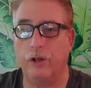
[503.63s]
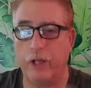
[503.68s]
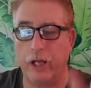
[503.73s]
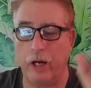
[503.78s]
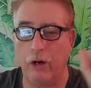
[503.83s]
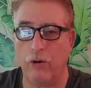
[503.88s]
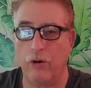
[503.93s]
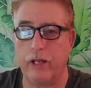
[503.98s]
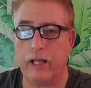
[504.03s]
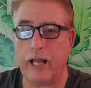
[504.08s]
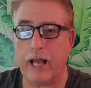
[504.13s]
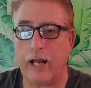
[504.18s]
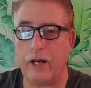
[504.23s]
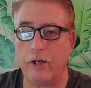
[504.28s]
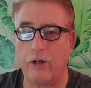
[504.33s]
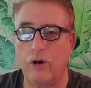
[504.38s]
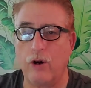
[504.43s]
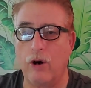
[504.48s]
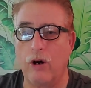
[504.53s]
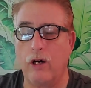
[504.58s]
He already got
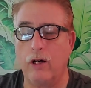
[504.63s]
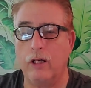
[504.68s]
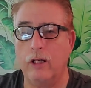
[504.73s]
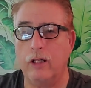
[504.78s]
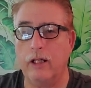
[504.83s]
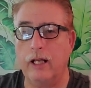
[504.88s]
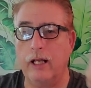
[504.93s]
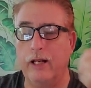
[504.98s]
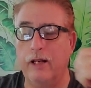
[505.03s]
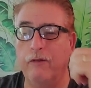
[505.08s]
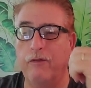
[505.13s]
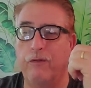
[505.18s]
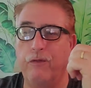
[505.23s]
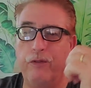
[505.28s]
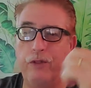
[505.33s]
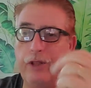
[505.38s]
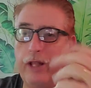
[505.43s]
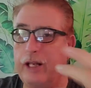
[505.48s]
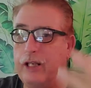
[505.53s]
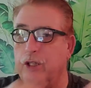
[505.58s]
a car. And if
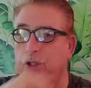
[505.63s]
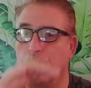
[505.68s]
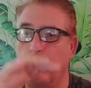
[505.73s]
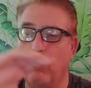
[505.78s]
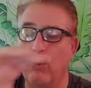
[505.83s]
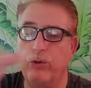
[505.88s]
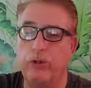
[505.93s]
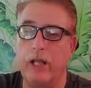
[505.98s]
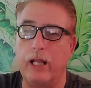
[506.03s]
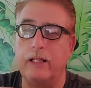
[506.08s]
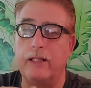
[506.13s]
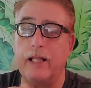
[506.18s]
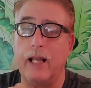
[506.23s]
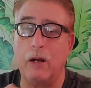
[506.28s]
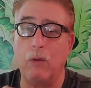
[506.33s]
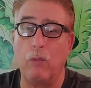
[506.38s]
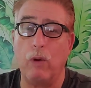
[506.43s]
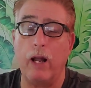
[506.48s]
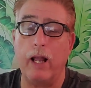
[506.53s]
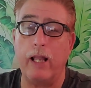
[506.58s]
they just rotate
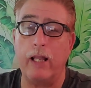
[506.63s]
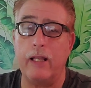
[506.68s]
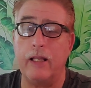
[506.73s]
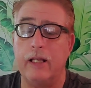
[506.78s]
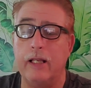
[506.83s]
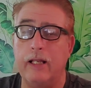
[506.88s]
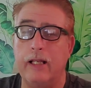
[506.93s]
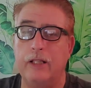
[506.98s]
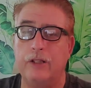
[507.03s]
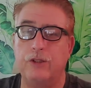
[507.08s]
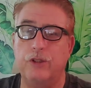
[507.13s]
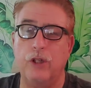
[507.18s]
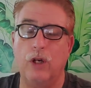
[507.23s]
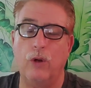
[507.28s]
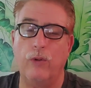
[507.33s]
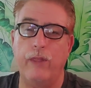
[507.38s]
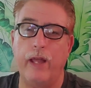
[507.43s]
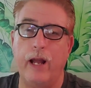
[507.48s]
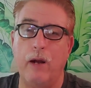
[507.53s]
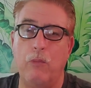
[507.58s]
that way. And
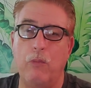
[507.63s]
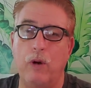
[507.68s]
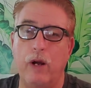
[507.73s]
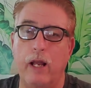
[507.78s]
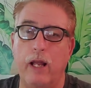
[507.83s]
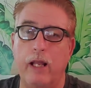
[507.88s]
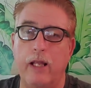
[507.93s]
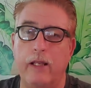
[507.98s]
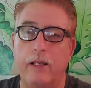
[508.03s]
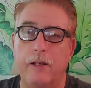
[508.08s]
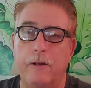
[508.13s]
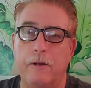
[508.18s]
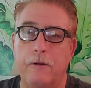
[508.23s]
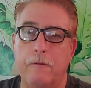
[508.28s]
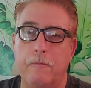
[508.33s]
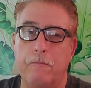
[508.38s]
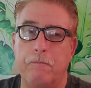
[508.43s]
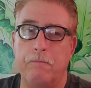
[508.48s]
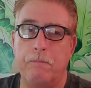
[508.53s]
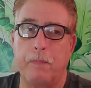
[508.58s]
so that way,
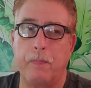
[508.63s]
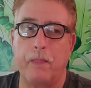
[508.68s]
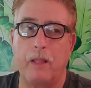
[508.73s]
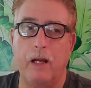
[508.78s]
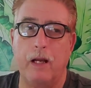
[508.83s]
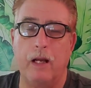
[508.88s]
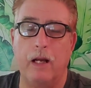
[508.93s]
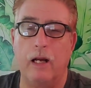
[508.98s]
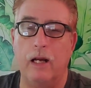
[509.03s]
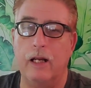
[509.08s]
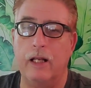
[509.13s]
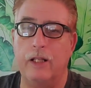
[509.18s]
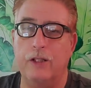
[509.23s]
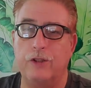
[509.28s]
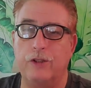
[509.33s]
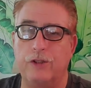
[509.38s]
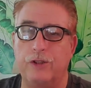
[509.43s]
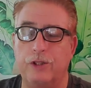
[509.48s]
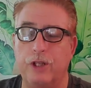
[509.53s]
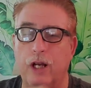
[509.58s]

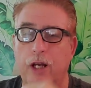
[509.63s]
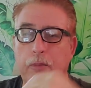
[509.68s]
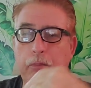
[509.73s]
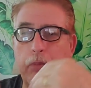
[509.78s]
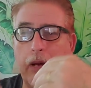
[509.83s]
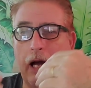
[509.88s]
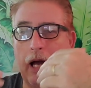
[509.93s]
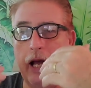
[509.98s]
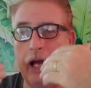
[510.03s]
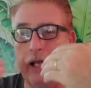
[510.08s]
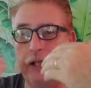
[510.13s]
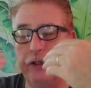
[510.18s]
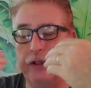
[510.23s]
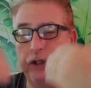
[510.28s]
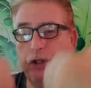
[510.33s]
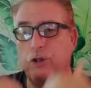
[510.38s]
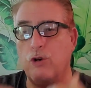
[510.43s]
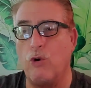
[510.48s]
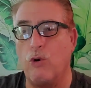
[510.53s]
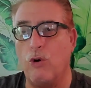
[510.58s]
it's done by
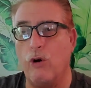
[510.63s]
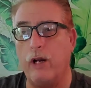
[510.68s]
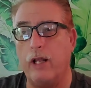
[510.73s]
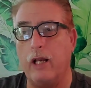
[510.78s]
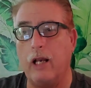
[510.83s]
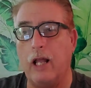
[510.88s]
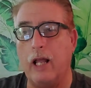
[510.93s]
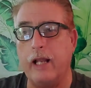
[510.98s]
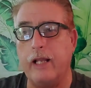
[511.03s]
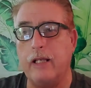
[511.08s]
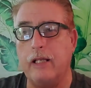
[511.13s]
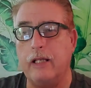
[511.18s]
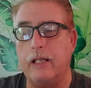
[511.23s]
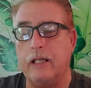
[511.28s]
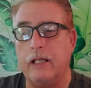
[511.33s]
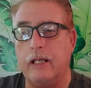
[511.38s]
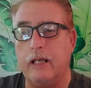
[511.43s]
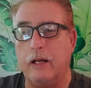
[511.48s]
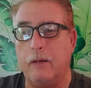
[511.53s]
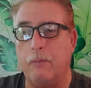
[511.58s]
seniority. Like
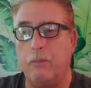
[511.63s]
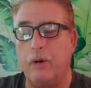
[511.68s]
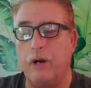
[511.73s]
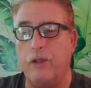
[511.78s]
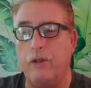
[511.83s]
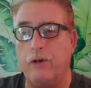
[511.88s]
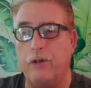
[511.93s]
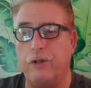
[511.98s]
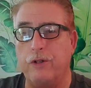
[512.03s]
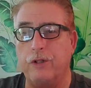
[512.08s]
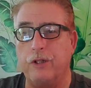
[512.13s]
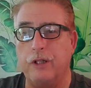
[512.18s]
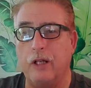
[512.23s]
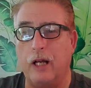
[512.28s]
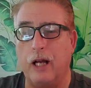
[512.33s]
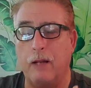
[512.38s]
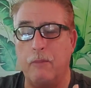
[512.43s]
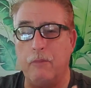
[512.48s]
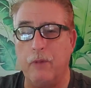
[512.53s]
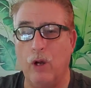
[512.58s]
a brother,
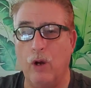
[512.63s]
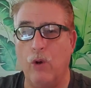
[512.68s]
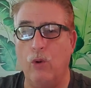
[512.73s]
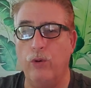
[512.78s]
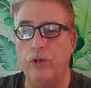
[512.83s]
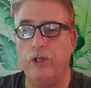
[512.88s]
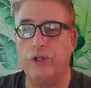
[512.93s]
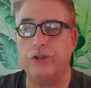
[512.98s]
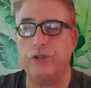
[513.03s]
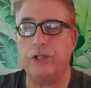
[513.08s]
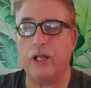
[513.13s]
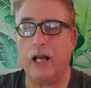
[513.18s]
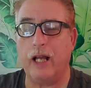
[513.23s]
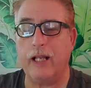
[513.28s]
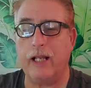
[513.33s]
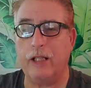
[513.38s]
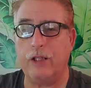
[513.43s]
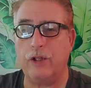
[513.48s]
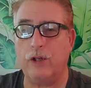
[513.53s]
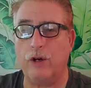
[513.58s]
I'm the oldest. I
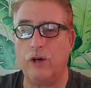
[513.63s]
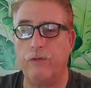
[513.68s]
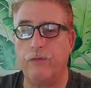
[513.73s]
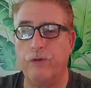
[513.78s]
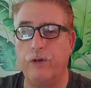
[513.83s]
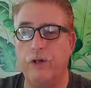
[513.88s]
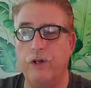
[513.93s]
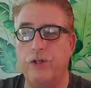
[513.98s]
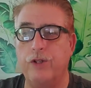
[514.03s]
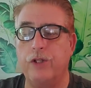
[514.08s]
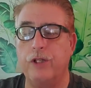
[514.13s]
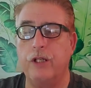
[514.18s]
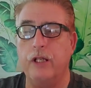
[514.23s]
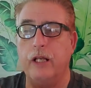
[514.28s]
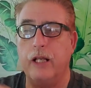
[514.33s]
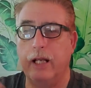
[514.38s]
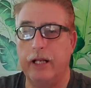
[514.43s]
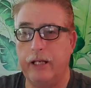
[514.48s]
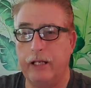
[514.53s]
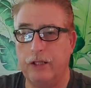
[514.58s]
get the car first,
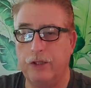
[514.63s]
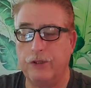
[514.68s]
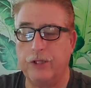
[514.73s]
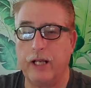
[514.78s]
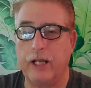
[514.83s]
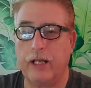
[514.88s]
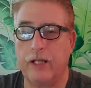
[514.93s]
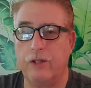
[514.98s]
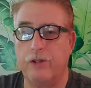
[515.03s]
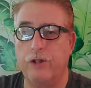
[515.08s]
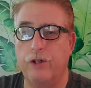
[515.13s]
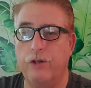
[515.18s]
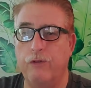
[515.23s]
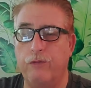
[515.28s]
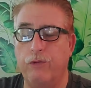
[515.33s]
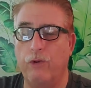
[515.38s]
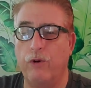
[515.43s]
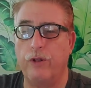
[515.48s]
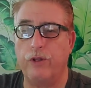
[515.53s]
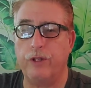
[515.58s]
and then second, third,
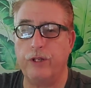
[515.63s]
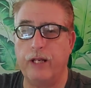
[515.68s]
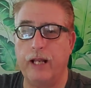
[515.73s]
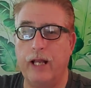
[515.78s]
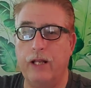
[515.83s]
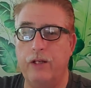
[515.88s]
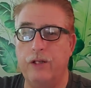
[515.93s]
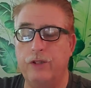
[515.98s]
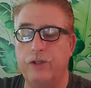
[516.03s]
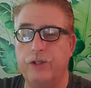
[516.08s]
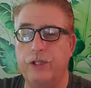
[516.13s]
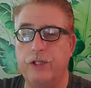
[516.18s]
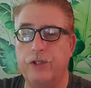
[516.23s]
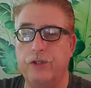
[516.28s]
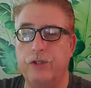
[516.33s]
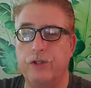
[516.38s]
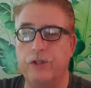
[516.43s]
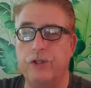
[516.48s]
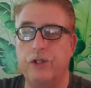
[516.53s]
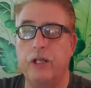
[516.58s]
fourth, and down the
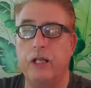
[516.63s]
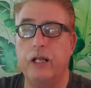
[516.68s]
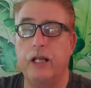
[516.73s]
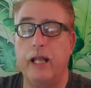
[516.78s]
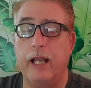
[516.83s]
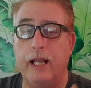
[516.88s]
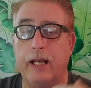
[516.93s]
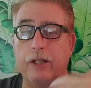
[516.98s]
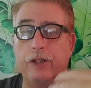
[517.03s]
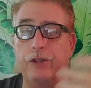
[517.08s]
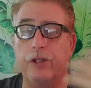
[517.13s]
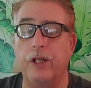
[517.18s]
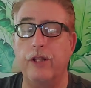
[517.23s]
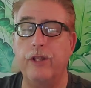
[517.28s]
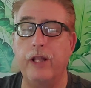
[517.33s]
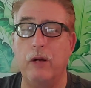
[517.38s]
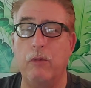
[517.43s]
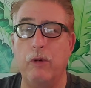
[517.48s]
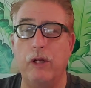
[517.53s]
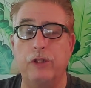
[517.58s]
sisters. And it's done
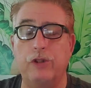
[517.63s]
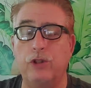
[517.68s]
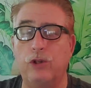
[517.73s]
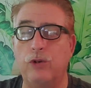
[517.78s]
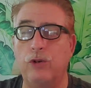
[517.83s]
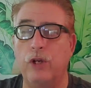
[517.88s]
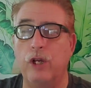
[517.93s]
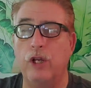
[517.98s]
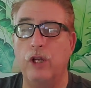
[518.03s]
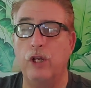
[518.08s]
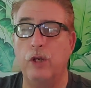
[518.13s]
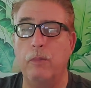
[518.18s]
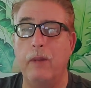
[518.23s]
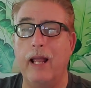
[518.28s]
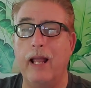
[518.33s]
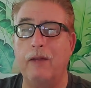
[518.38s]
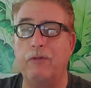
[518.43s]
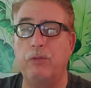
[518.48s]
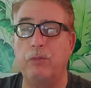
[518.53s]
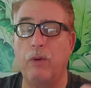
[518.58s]
that way. So you may
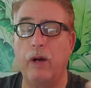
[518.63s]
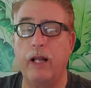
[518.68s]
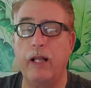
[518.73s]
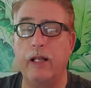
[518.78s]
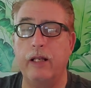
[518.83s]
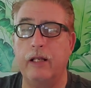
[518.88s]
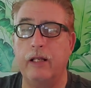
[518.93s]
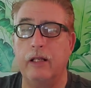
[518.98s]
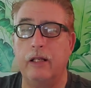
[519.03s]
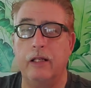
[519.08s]
have to wait